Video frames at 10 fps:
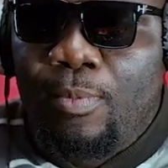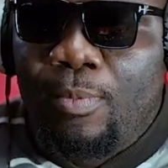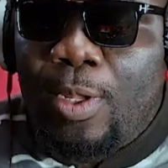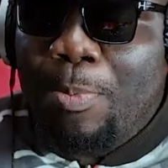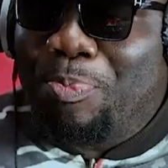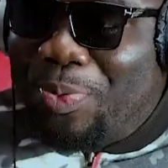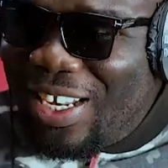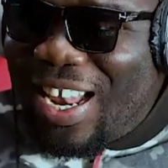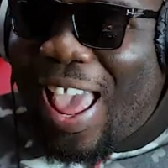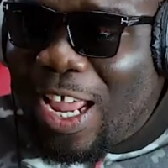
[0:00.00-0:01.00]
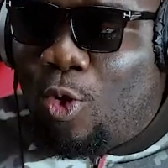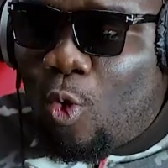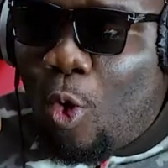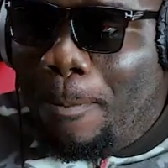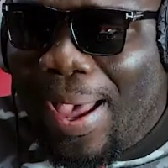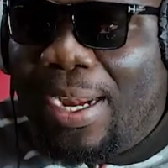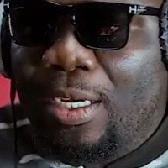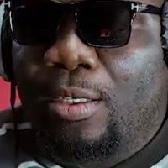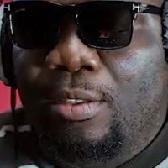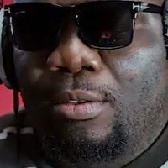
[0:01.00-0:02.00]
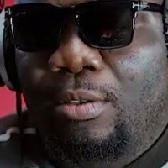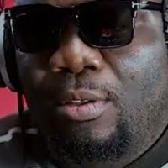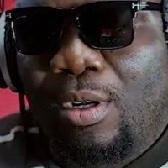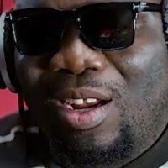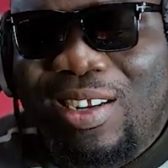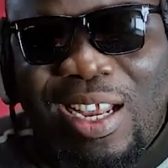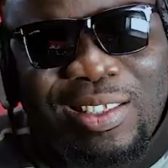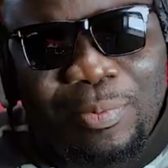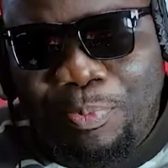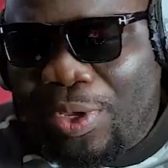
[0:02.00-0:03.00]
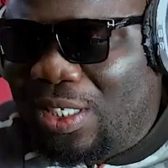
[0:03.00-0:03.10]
Black woman. And that's a big